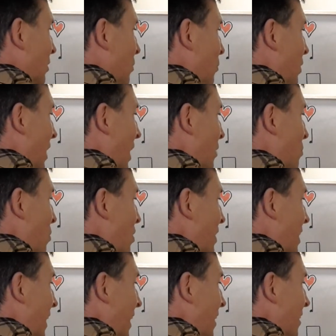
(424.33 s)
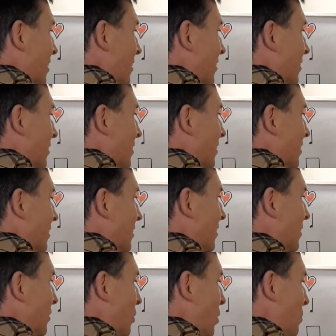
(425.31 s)
we had 1 here,
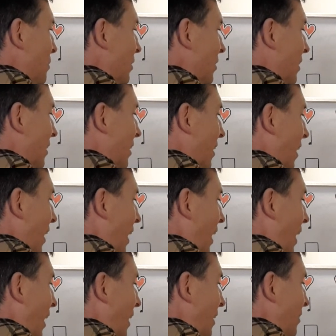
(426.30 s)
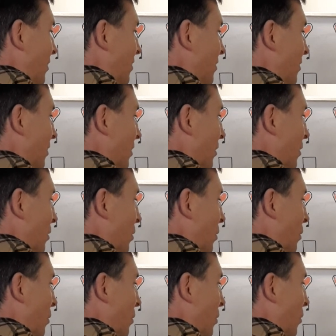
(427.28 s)
whoops, and
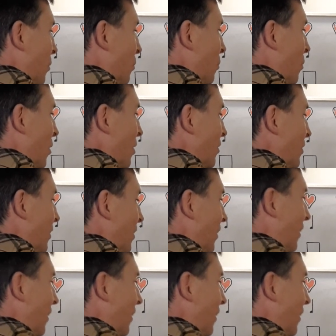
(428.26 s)
1